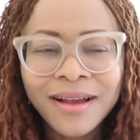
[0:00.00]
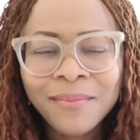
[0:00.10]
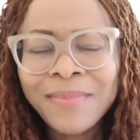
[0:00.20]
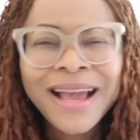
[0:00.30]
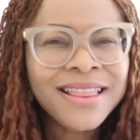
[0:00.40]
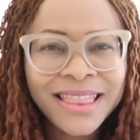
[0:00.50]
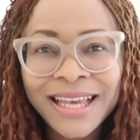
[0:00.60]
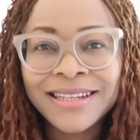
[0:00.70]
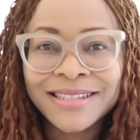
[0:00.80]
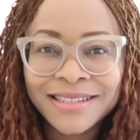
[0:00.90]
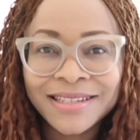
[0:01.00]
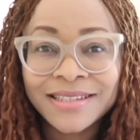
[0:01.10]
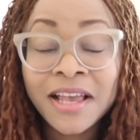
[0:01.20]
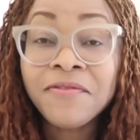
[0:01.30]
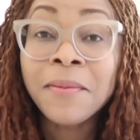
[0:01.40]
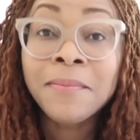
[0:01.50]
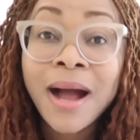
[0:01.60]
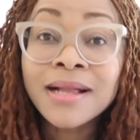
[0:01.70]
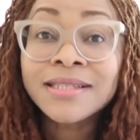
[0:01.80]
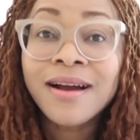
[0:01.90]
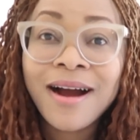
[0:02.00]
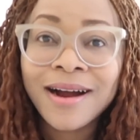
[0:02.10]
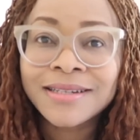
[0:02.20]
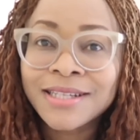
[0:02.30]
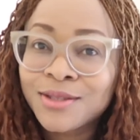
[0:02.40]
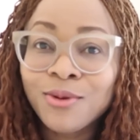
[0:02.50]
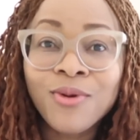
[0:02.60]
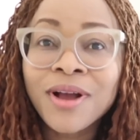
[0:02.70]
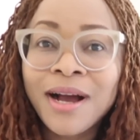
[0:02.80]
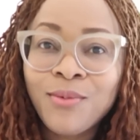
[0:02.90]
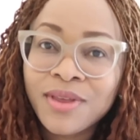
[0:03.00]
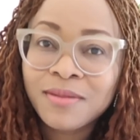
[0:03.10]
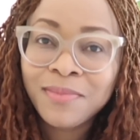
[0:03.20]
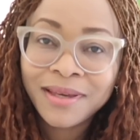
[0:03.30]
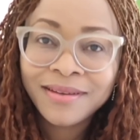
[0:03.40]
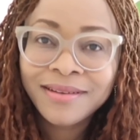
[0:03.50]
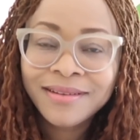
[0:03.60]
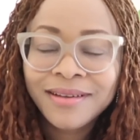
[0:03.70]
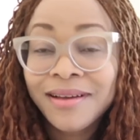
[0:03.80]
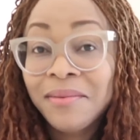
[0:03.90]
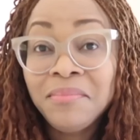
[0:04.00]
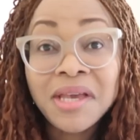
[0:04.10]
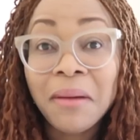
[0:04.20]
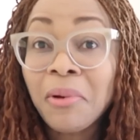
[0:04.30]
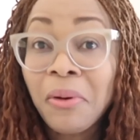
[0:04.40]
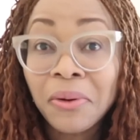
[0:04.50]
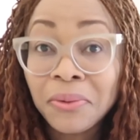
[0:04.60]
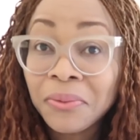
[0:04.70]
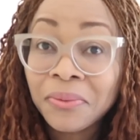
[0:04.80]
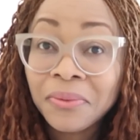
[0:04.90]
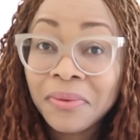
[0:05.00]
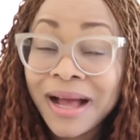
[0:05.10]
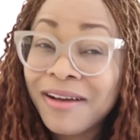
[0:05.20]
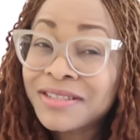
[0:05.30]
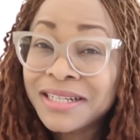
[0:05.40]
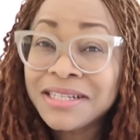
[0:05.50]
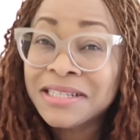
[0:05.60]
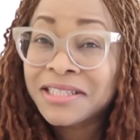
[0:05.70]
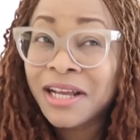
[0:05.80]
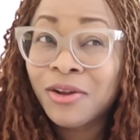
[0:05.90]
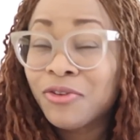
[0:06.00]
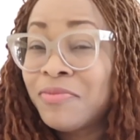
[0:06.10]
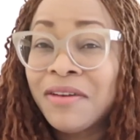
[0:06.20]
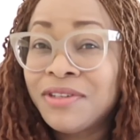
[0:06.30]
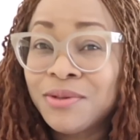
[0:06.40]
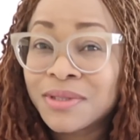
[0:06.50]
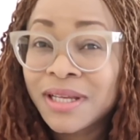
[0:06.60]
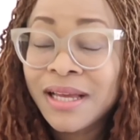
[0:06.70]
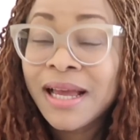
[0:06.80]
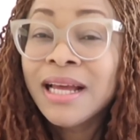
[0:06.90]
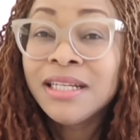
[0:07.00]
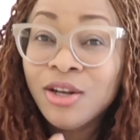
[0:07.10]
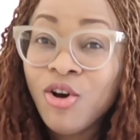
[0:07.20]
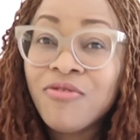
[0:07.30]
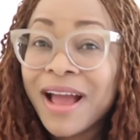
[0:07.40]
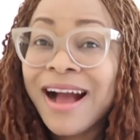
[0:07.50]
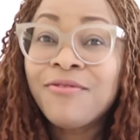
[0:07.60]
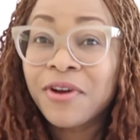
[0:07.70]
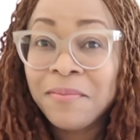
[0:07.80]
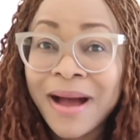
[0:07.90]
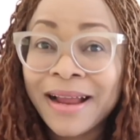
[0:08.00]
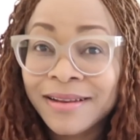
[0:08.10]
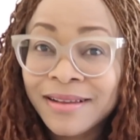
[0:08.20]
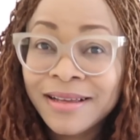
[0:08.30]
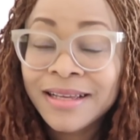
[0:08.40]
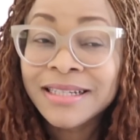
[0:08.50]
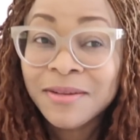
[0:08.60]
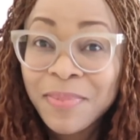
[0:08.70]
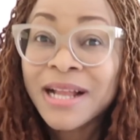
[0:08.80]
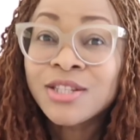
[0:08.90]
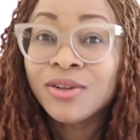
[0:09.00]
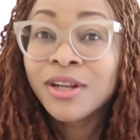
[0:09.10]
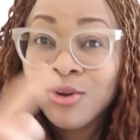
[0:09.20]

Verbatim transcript: My thing is this, if a man's heart is no longer with me, me, I'm gone. I have said this a lot of my videos. The love I have for a man depends on the